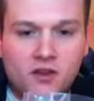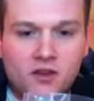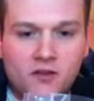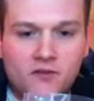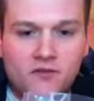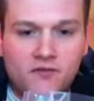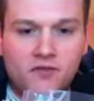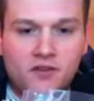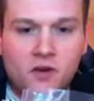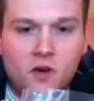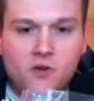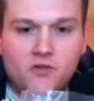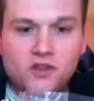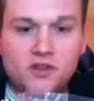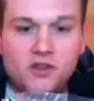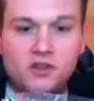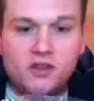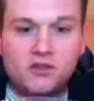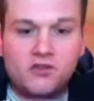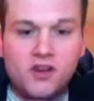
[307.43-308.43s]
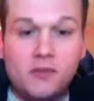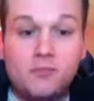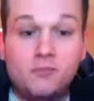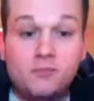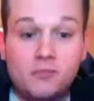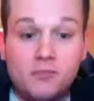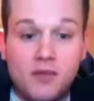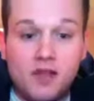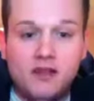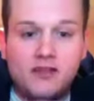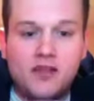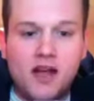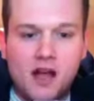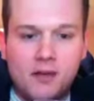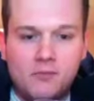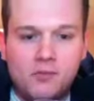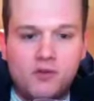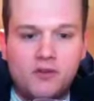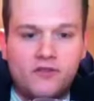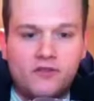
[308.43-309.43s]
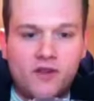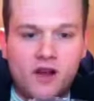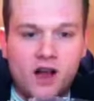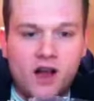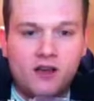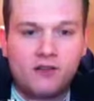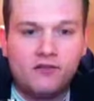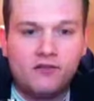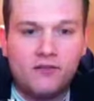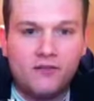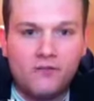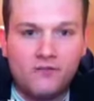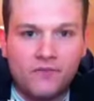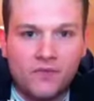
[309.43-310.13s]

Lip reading: from Fleur Ultra Gem Mint 9.5.